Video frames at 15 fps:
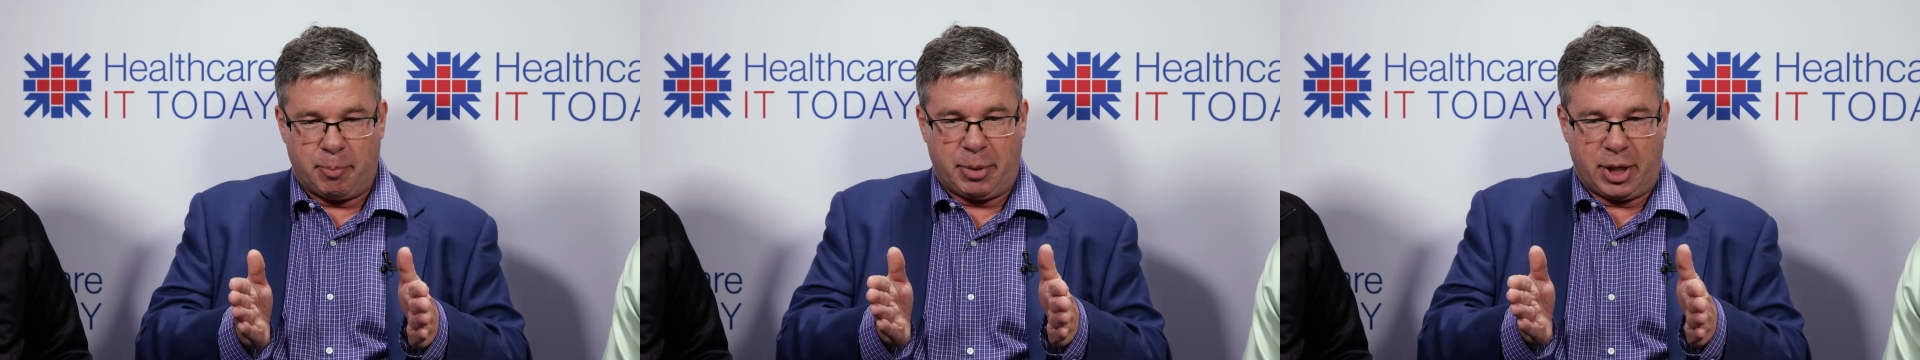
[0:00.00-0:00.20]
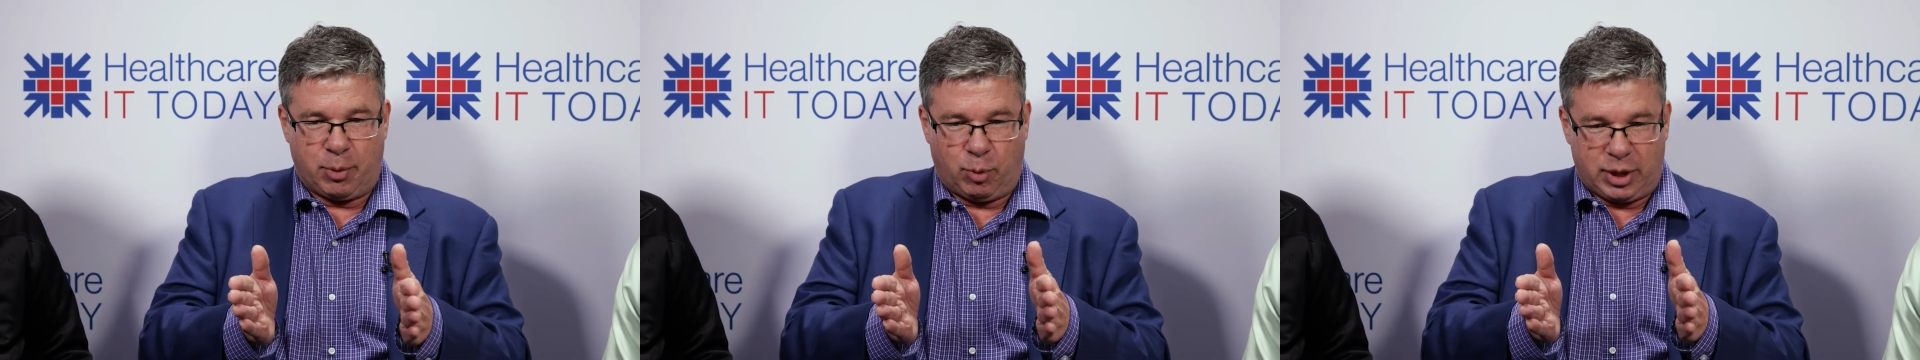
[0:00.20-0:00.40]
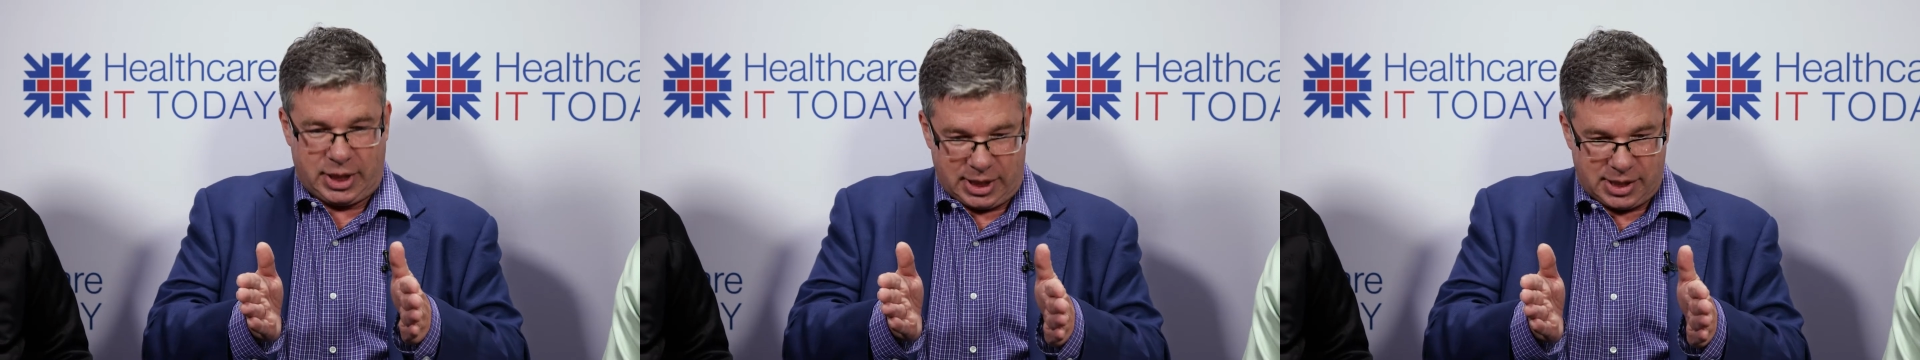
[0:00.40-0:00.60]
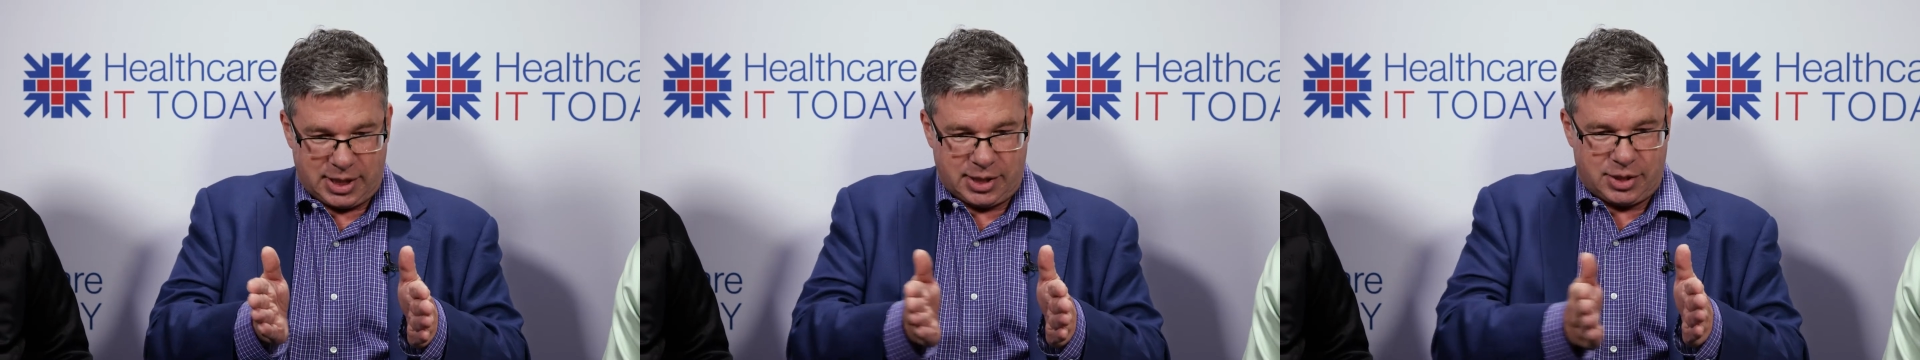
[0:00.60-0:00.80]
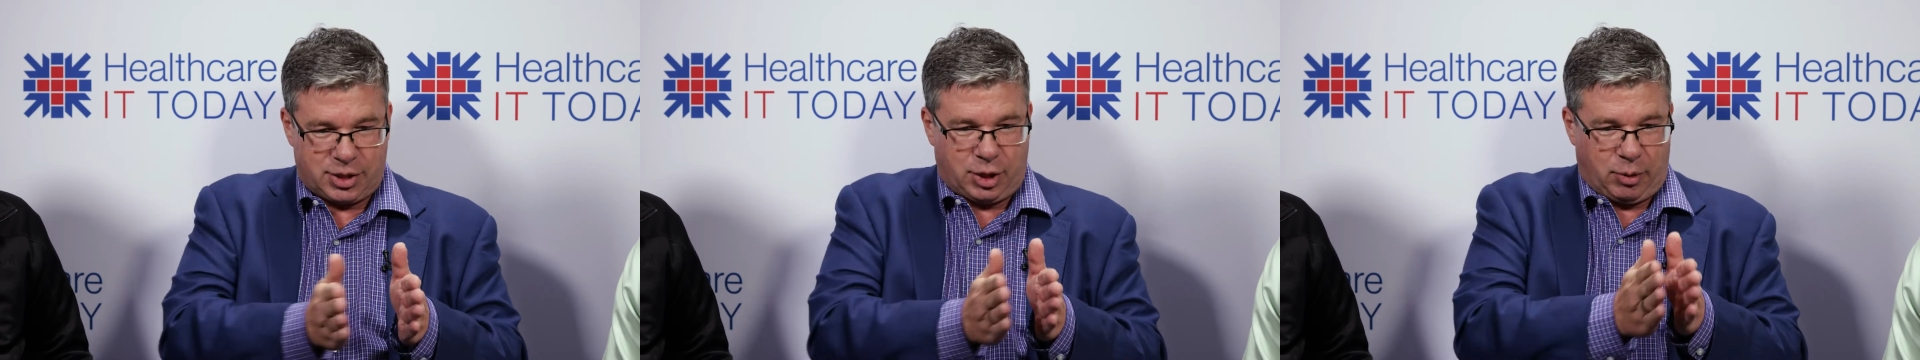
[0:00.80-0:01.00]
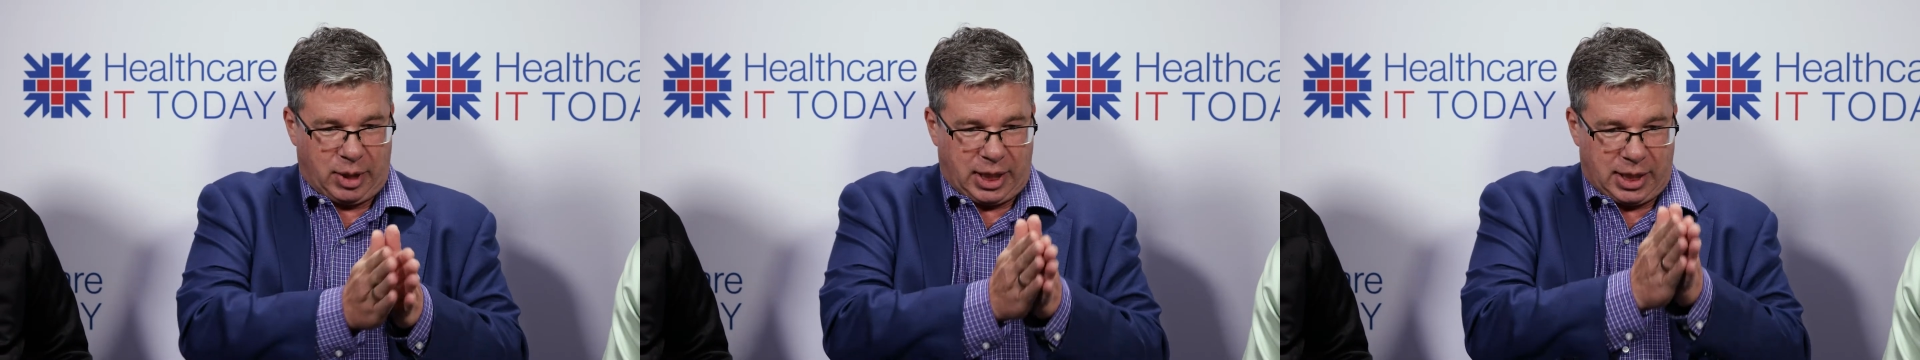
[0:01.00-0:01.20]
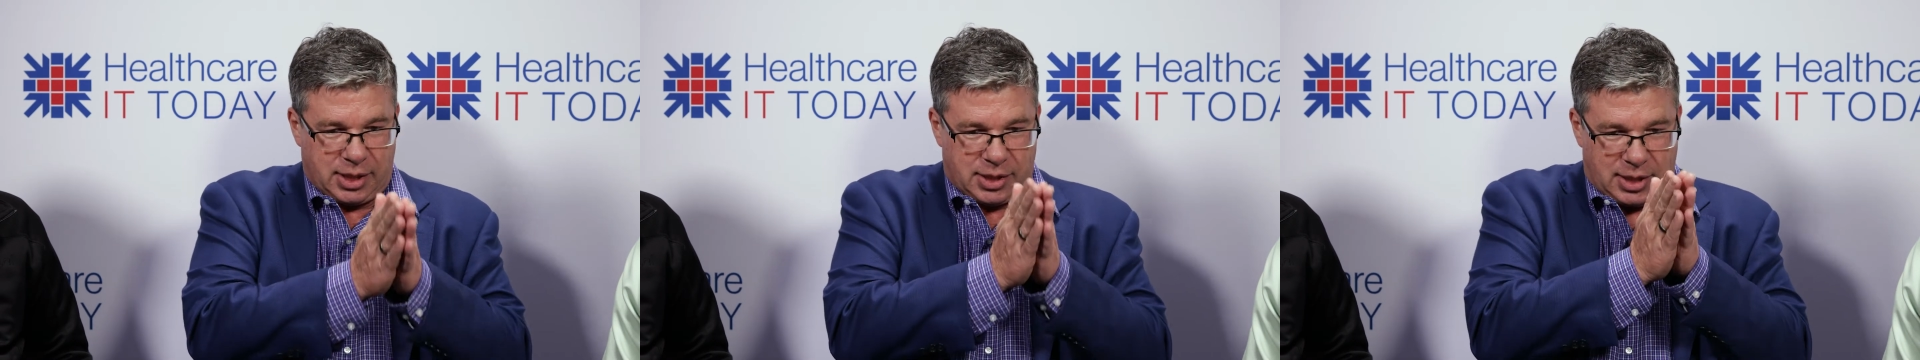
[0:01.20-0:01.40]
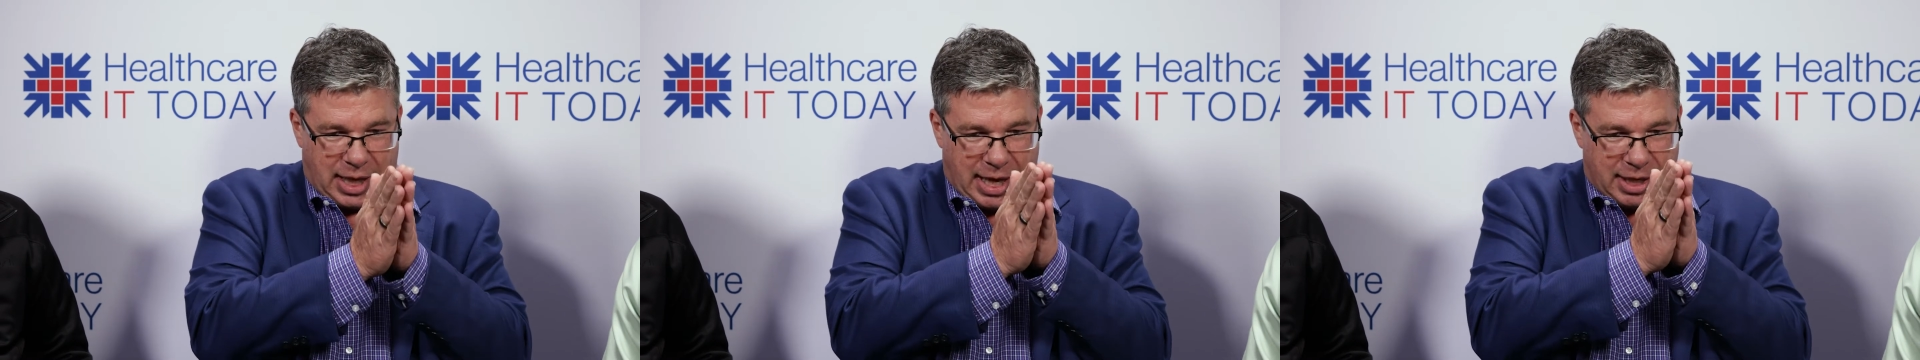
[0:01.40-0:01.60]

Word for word: But what this is doing is